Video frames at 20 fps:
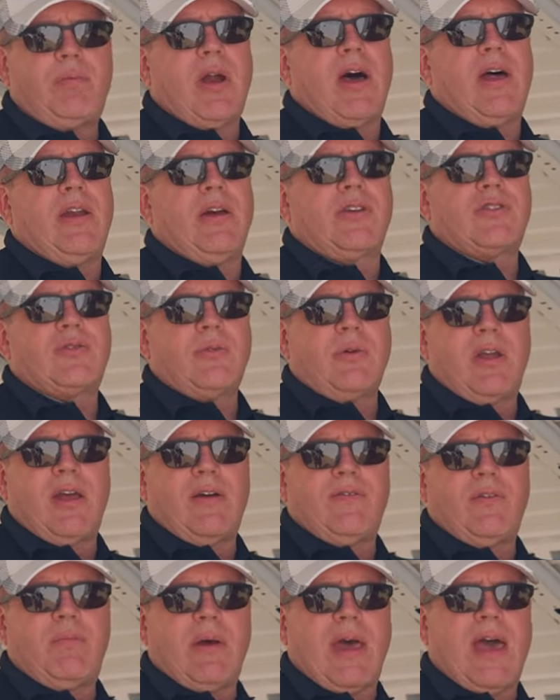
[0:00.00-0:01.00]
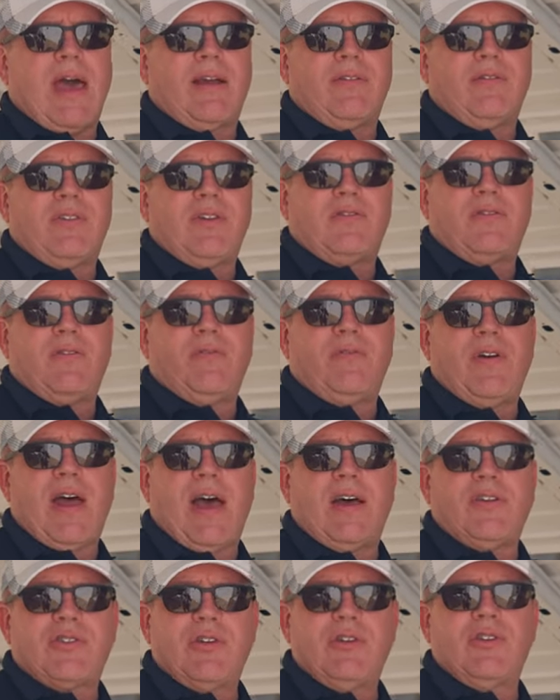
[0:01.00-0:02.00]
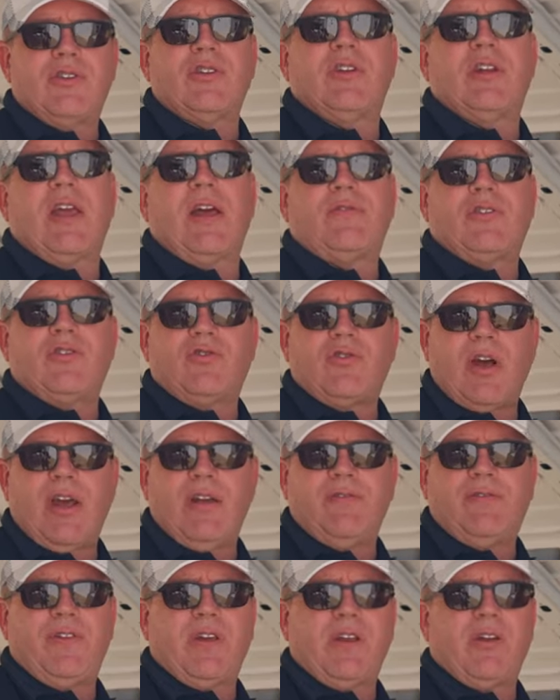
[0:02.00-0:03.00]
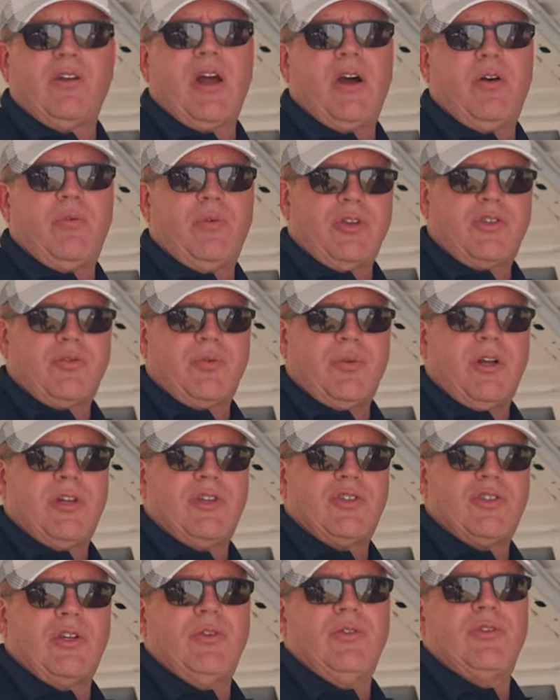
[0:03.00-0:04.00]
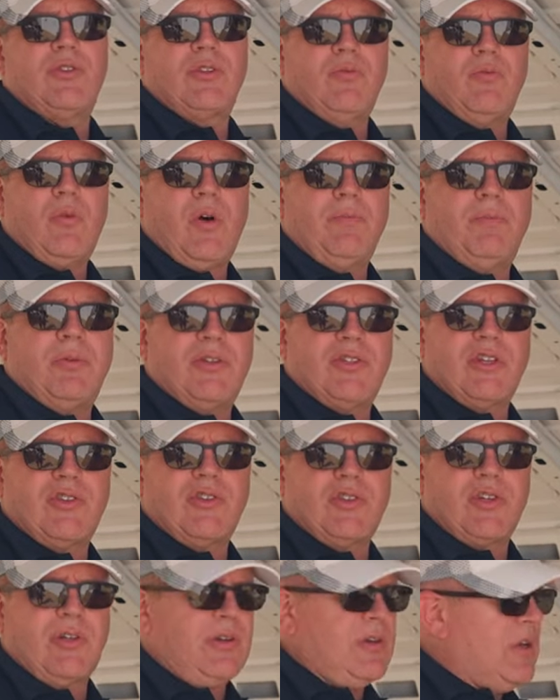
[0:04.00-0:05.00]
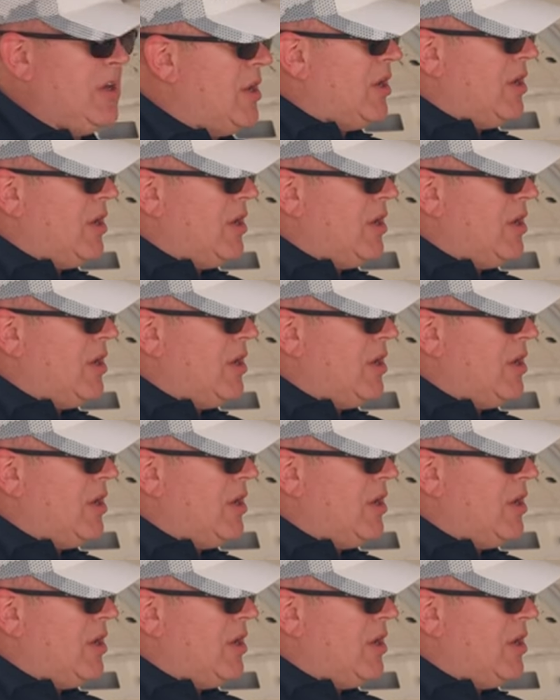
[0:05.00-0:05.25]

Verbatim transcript: products where you have a bag of different fasteners and you have to try and figure out which one is used in what position,